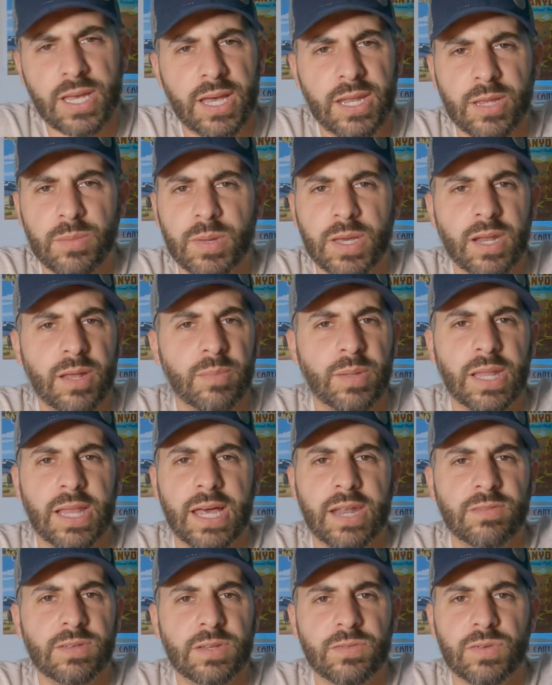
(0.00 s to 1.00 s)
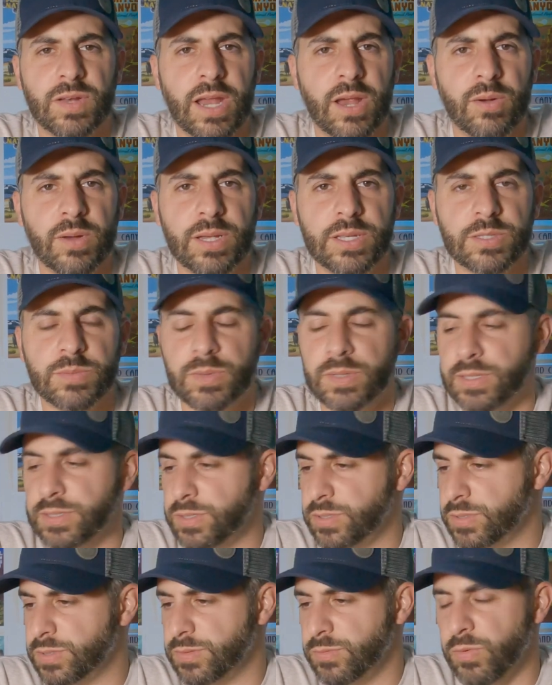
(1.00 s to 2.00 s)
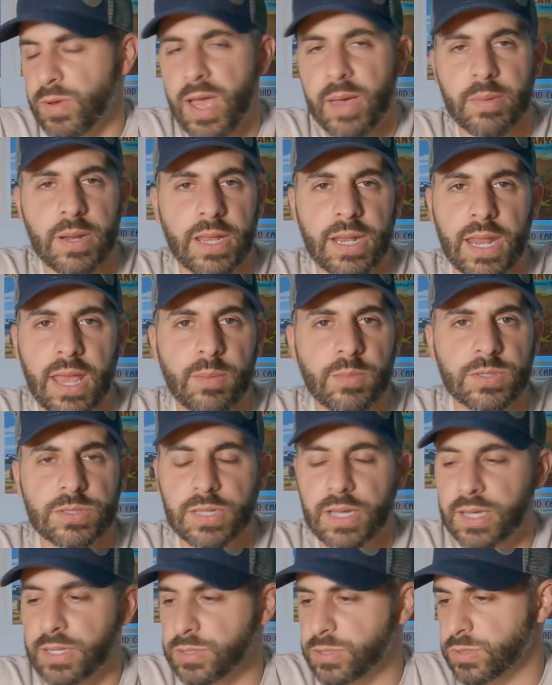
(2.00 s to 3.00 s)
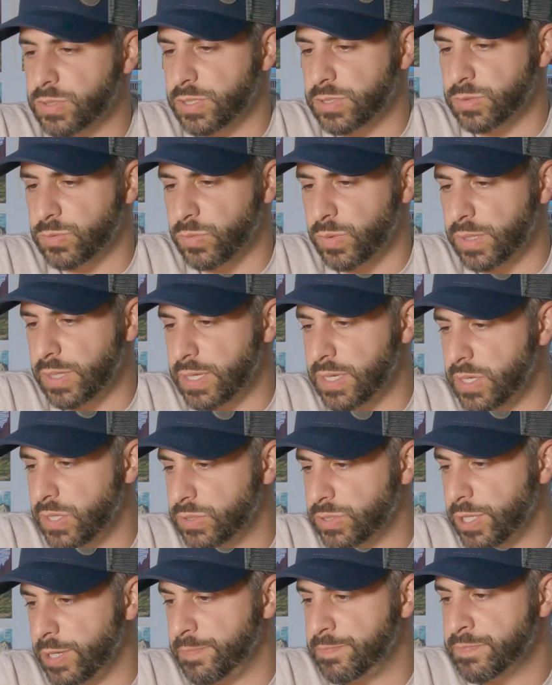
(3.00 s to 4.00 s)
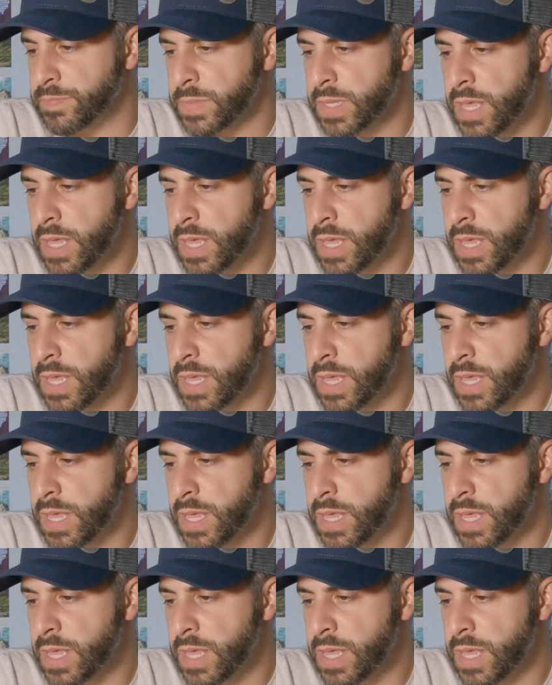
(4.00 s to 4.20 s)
You can pick it up a lot of different areas, but just grab it on Amazon. It's really easy.